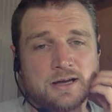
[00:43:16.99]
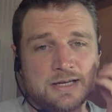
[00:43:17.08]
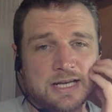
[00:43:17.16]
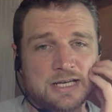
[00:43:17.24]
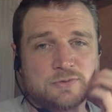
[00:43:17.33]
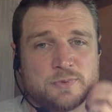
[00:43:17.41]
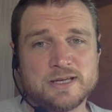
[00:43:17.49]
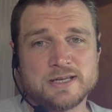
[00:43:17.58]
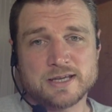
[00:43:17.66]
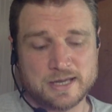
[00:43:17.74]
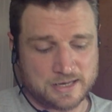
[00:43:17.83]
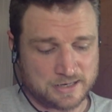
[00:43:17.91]
next
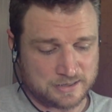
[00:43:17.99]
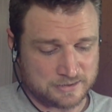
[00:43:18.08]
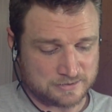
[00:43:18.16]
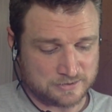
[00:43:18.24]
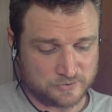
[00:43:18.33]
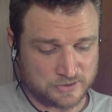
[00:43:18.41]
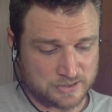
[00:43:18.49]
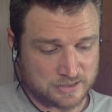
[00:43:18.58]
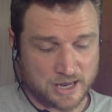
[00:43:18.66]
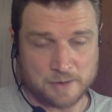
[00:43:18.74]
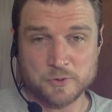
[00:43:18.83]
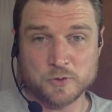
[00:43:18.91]
week. And until
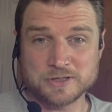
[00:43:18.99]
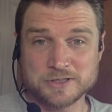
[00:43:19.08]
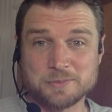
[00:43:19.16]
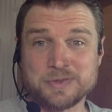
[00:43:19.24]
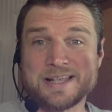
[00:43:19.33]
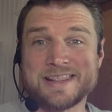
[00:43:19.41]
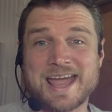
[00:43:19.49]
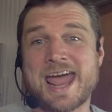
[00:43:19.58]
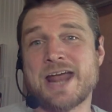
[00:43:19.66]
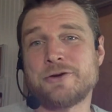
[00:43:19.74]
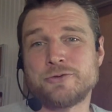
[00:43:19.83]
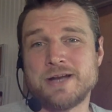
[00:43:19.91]
then, I'm going to play
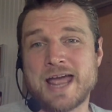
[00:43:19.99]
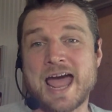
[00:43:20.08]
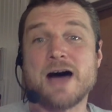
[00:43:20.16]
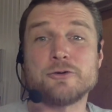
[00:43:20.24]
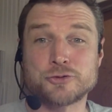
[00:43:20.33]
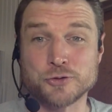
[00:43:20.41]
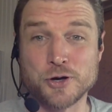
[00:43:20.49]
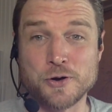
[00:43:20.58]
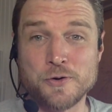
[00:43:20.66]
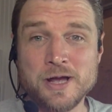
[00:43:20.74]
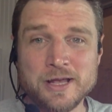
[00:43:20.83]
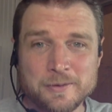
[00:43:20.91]
the
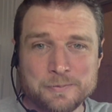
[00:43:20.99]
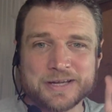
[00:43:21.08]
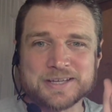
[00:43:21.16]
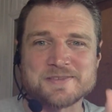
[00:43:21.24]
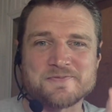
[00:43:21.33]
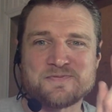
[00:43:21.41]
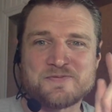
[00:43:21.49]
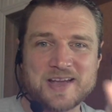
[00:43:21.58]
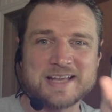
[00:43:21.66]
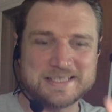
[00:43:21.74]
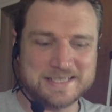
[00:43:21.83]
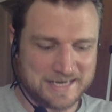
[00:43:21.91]
outro because I'm
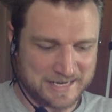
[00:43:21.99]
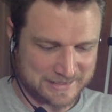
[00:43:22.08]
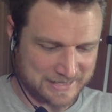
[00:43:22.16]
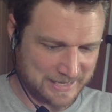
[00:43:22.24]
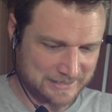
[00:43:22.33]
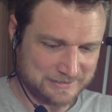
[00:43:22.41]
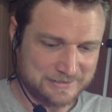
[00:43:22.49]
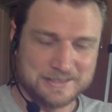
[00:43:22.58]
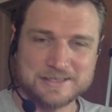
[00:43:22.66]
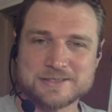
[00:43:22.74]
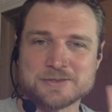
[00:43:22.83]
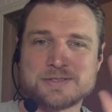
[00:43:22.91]
fancy like that.
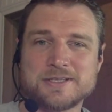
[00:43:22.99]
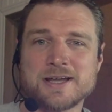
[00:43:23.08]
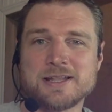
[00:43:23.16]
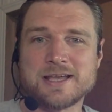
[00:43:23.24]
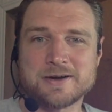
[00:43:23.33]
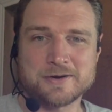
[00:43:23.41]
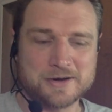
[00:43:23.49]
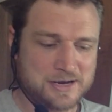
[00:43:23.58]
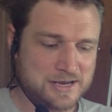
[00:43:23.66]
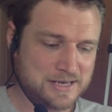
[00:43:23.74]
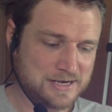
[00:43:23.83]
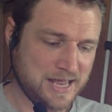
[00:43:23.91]
So see y'all later,
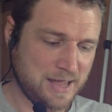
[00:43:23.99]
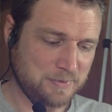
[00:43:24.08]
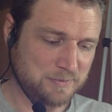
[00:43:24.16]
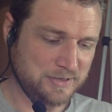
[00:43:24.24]
and happy